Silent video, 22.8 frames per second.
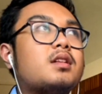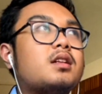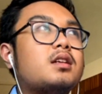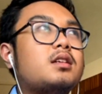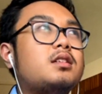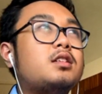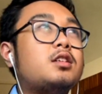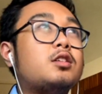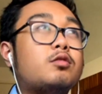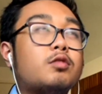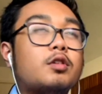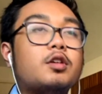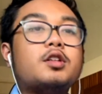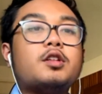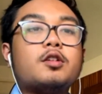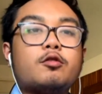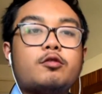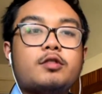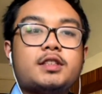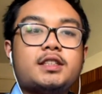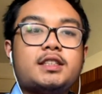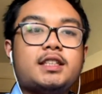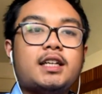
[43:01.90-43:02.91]
the growth of
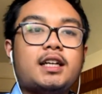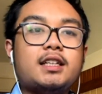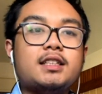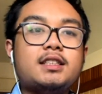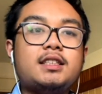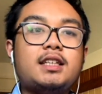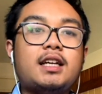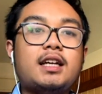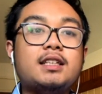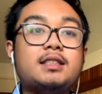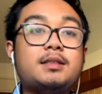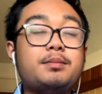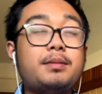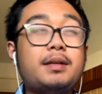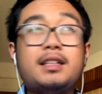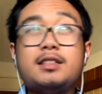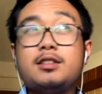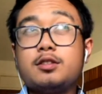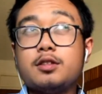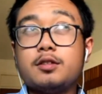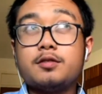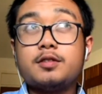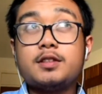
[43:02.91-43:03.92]
Christianity as being
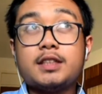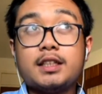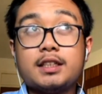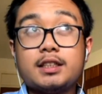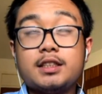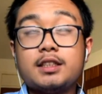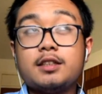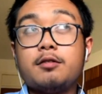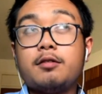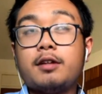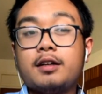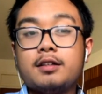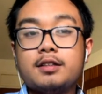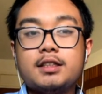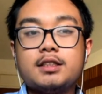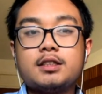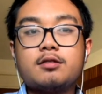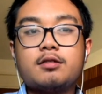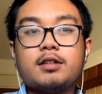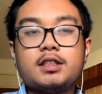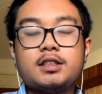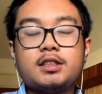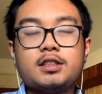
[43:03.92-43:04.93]
sort of centered around this
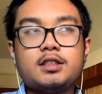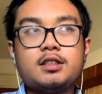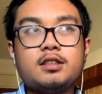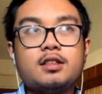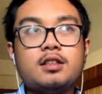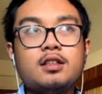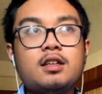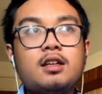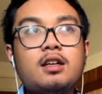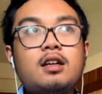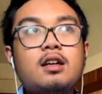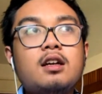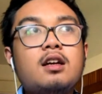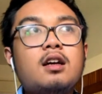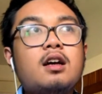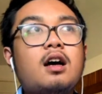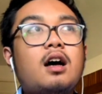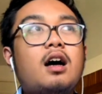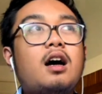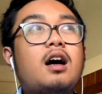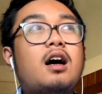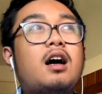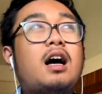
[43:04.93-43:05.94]
question.
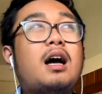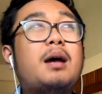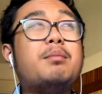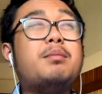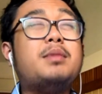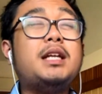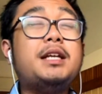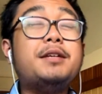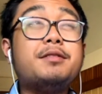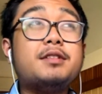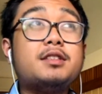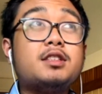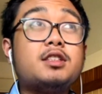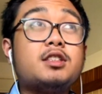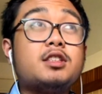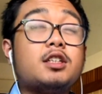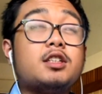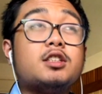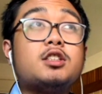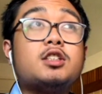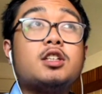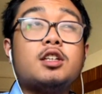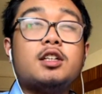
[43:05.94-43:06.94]
Uh, hmm. I believe it's
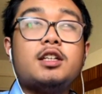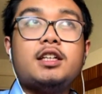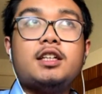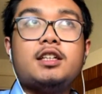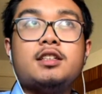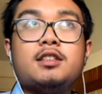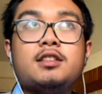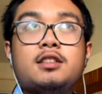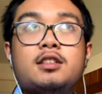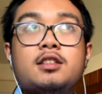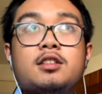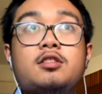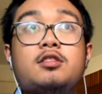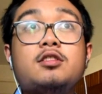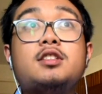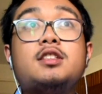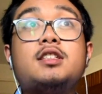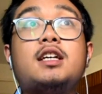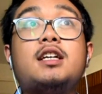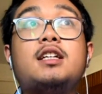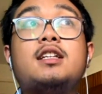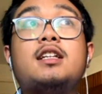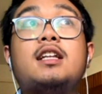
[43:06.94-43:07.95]
Tertullian who
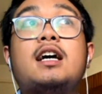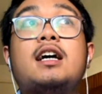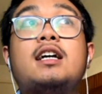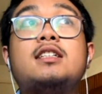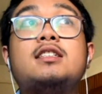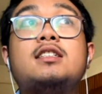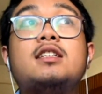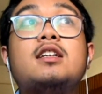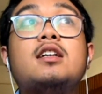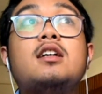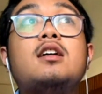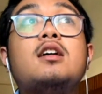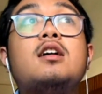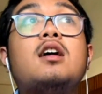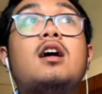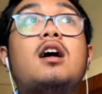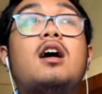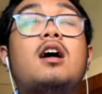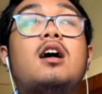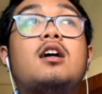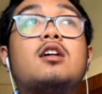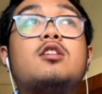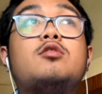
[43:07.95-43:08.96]
said that
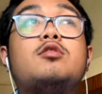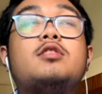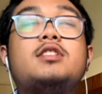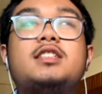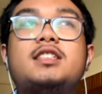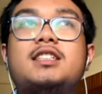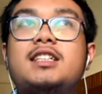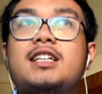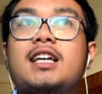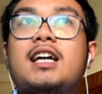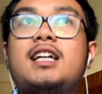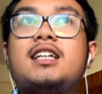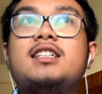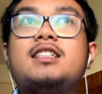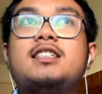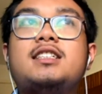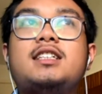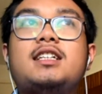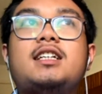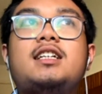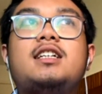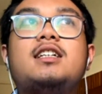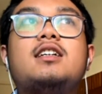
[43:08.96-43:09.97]
uh,
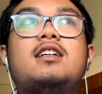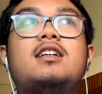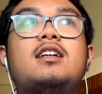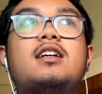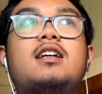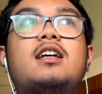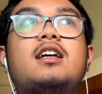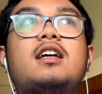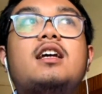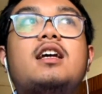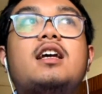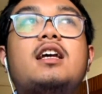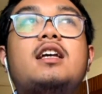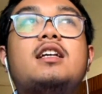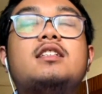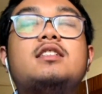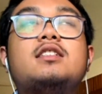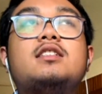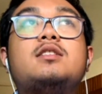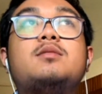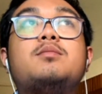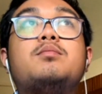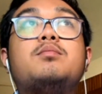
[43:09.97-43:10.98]
Christianity
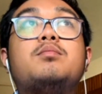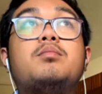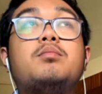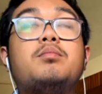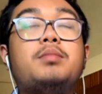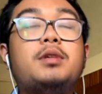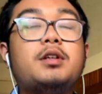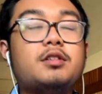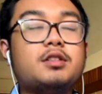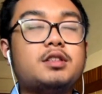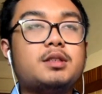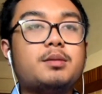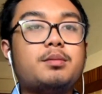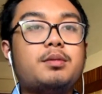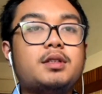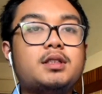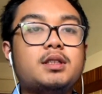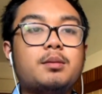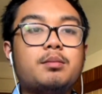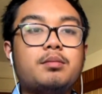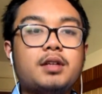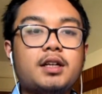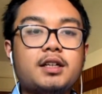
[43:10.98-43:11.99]
is built upon
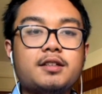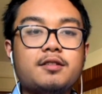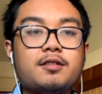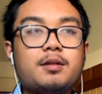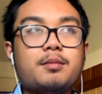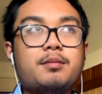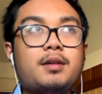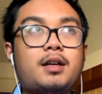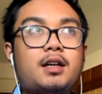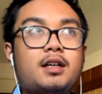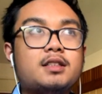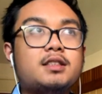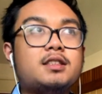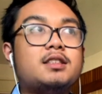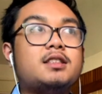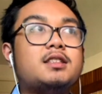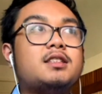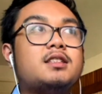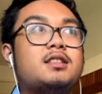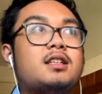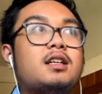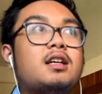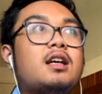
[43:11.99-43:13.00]
the blood of the martyrs